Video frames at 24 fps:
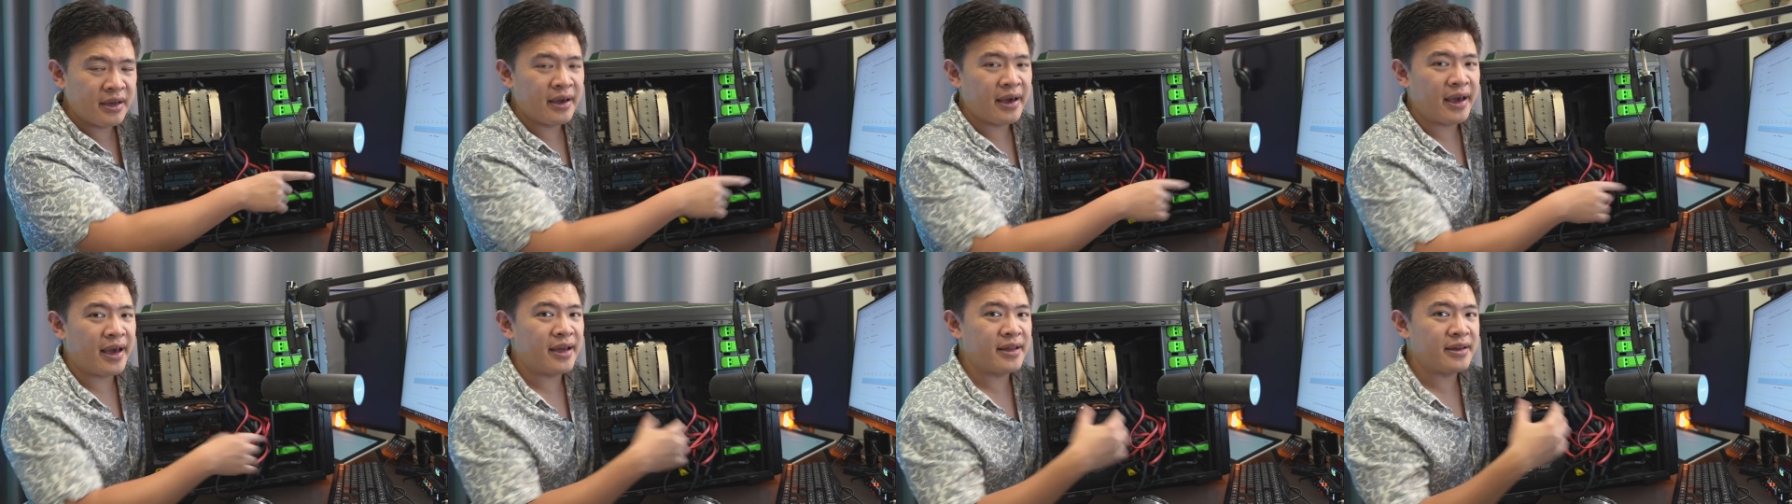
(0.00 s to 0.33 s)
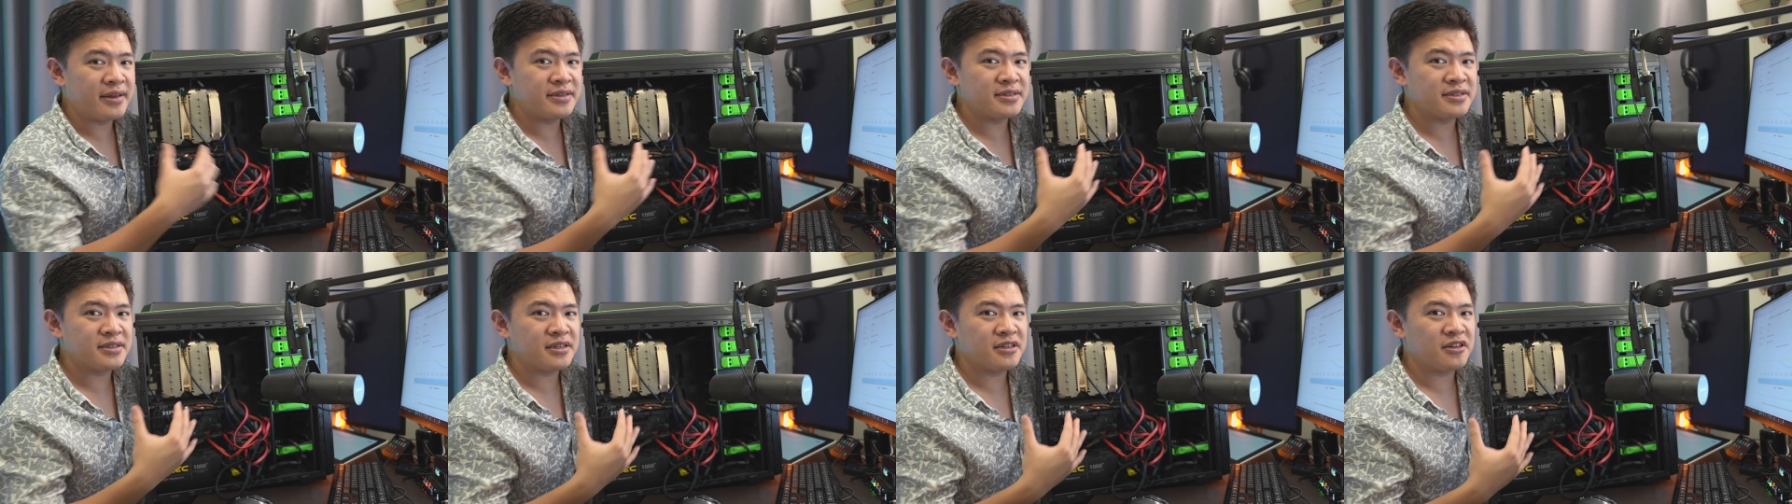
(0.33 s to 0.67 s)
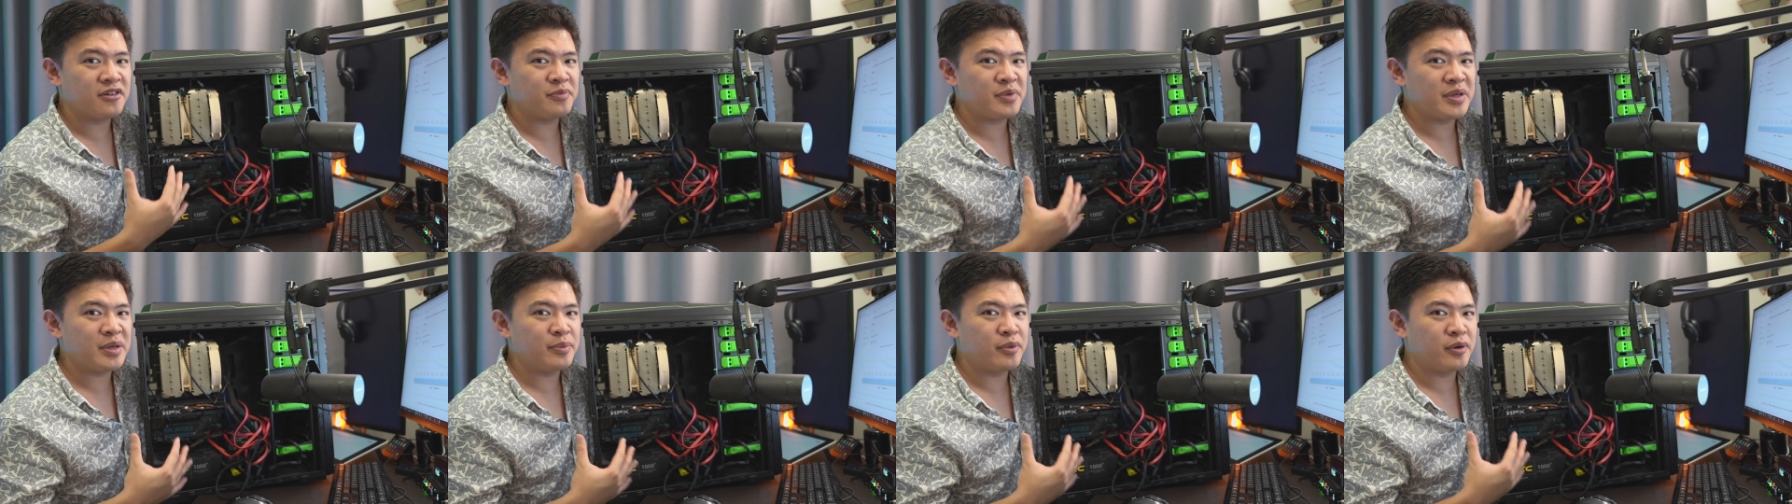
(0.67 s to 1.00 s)
And instead
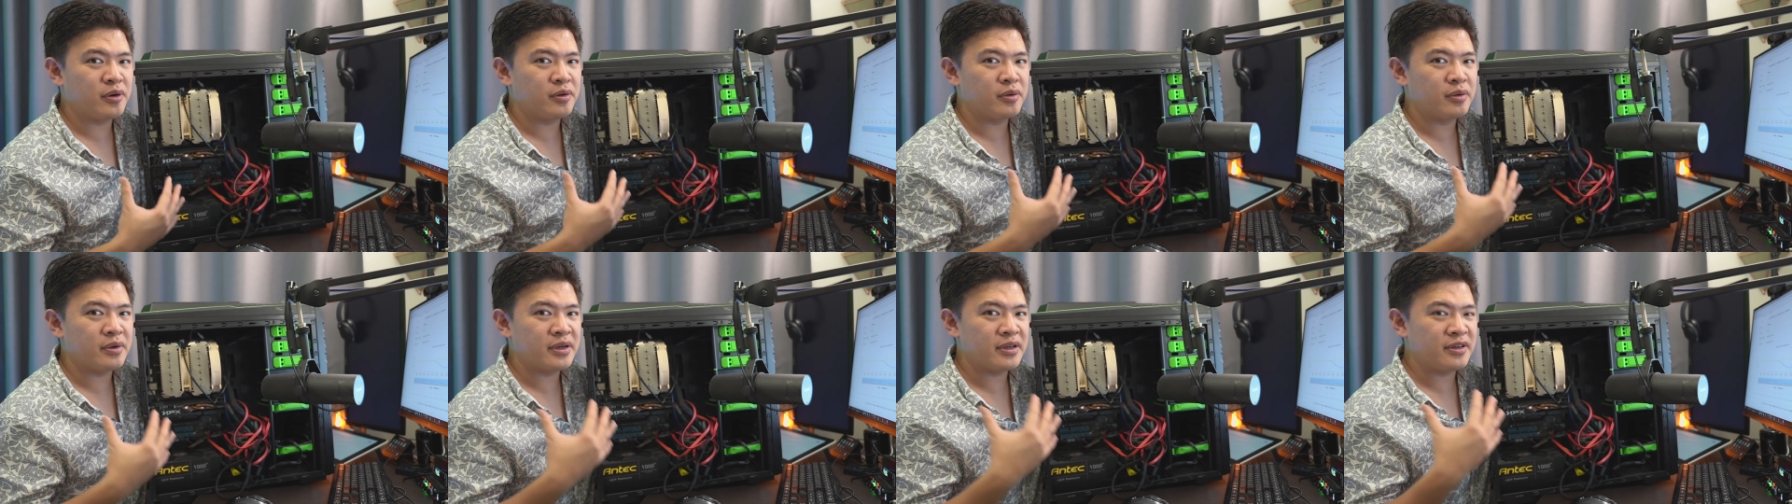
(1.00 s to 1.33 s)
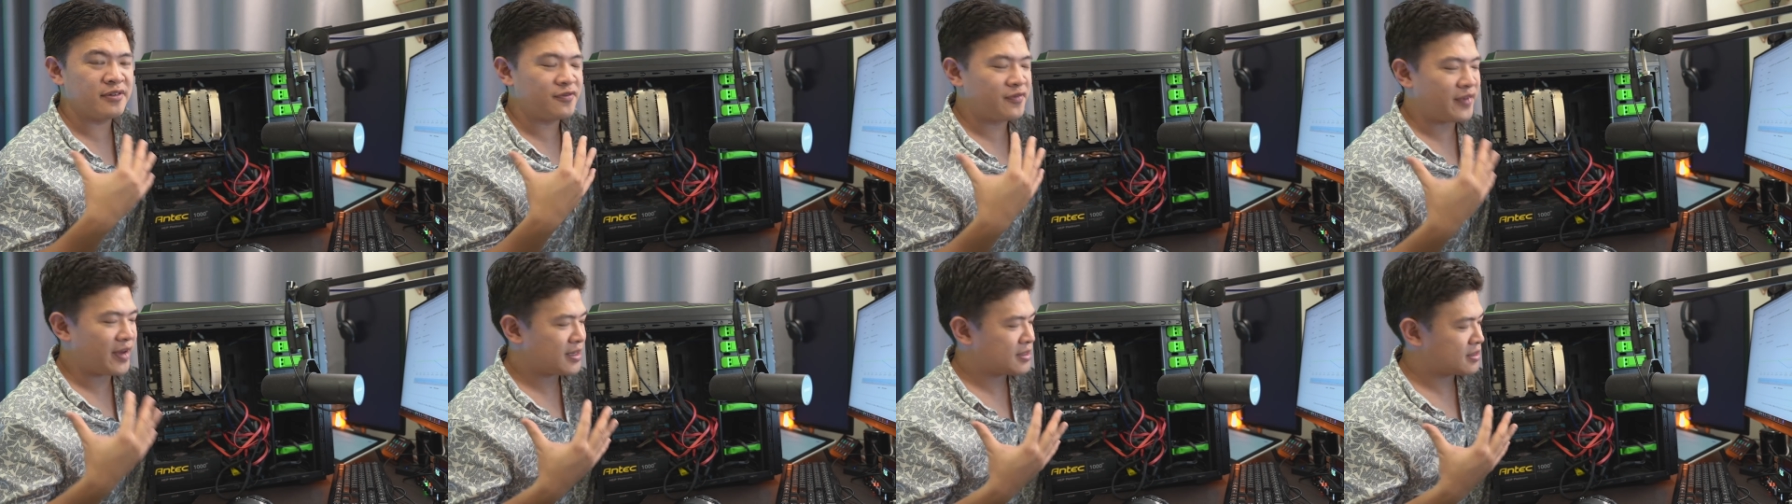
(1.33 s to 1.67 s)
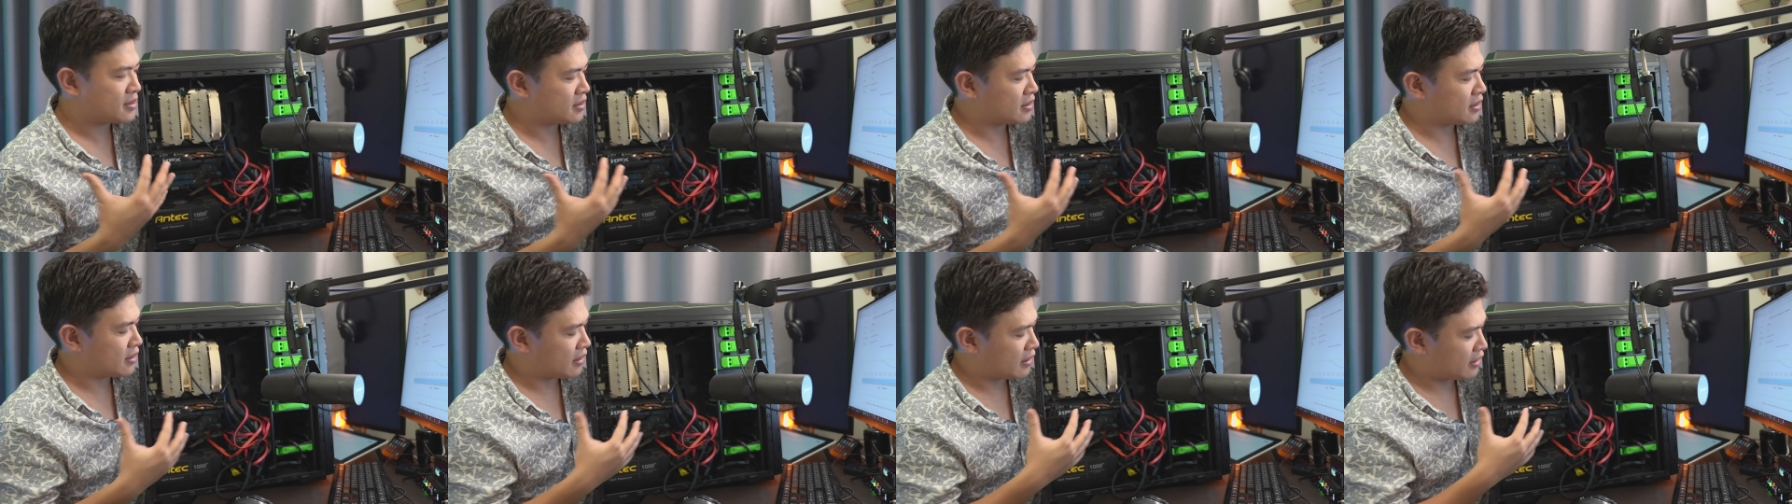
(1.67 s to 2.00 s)
of people
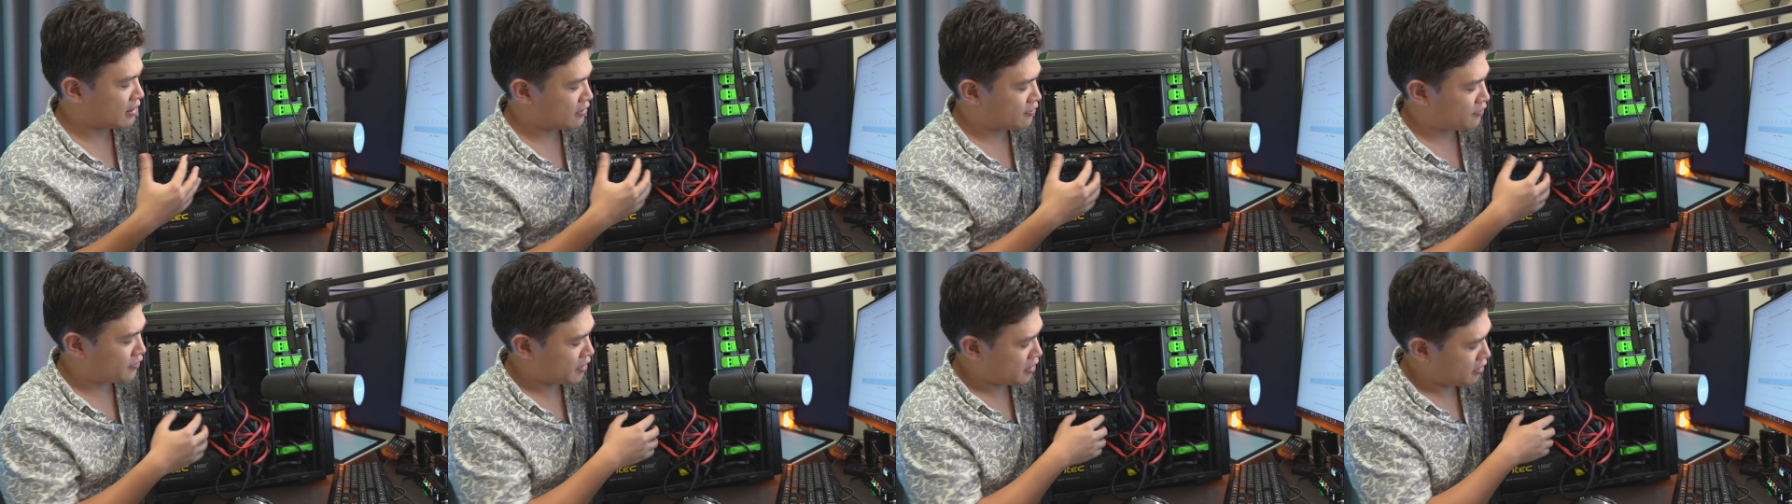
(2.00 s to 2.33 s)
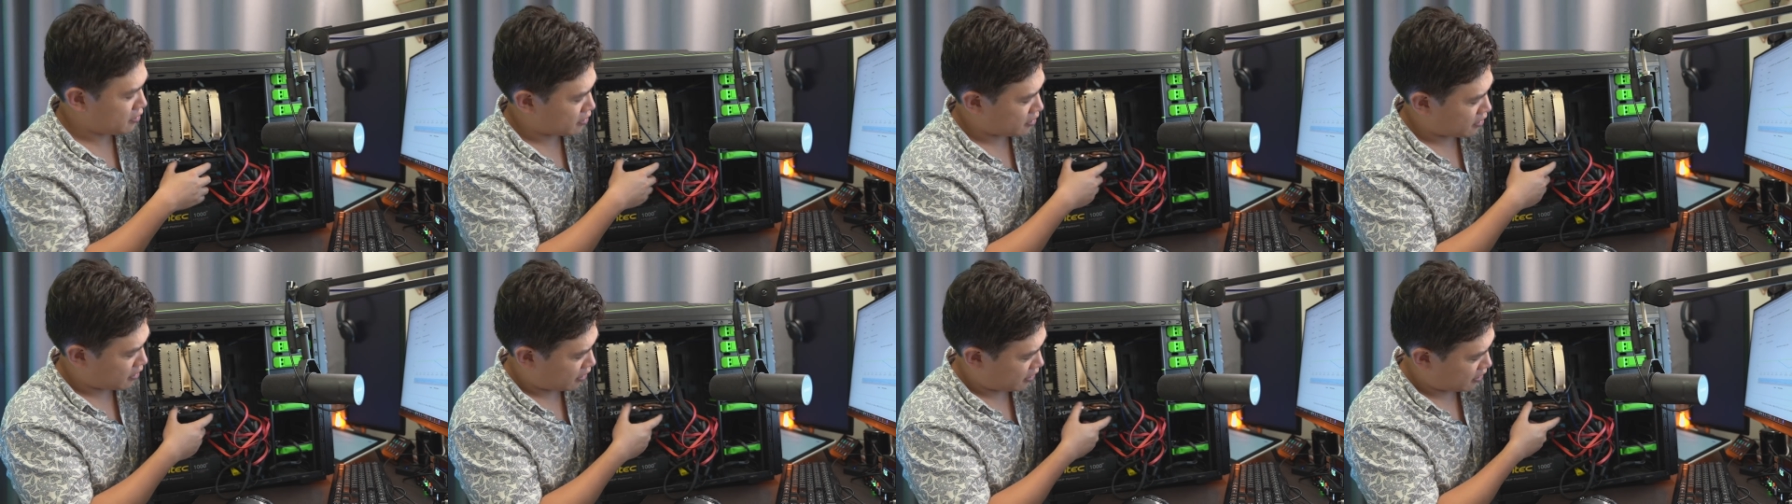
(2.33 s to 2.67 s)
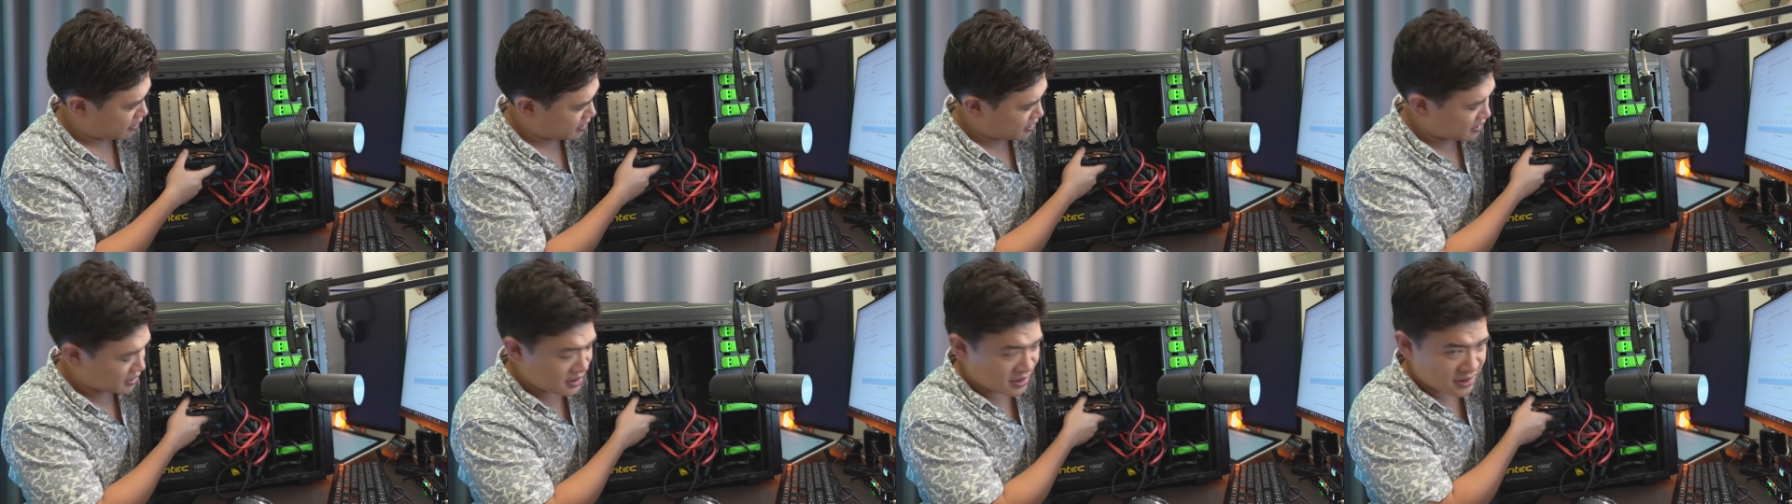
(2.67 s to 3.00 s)
investing in video
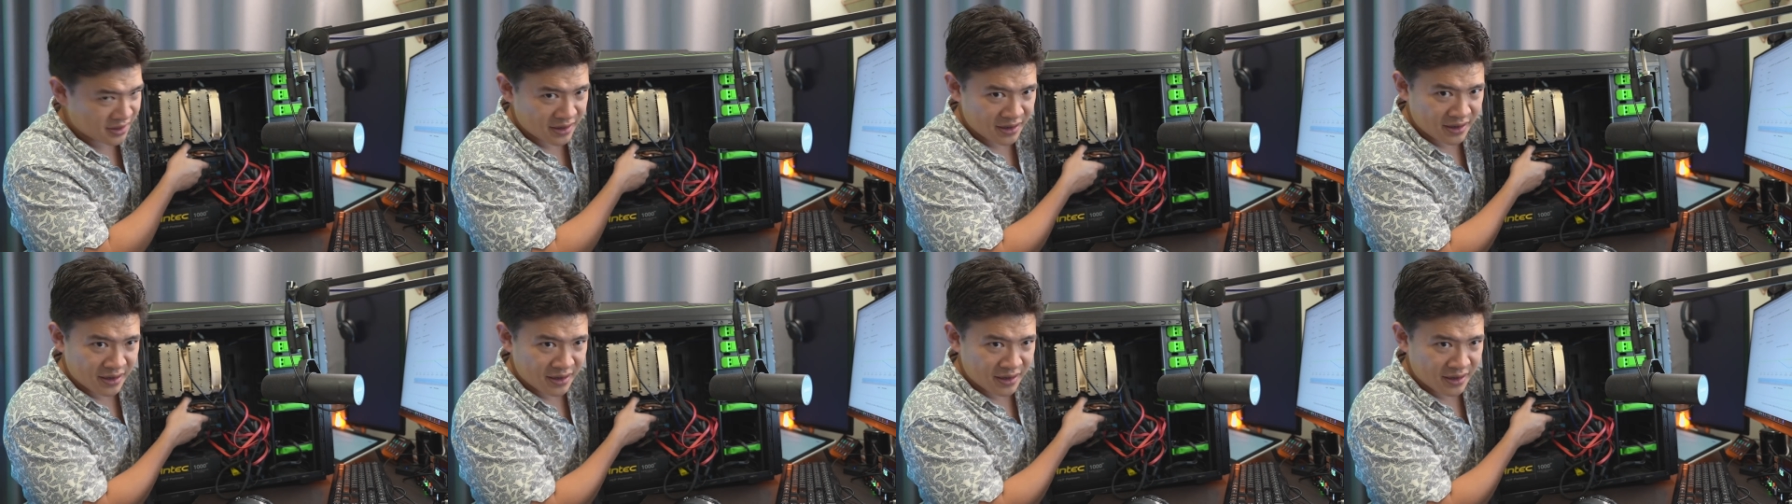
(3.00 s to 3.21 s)
cards,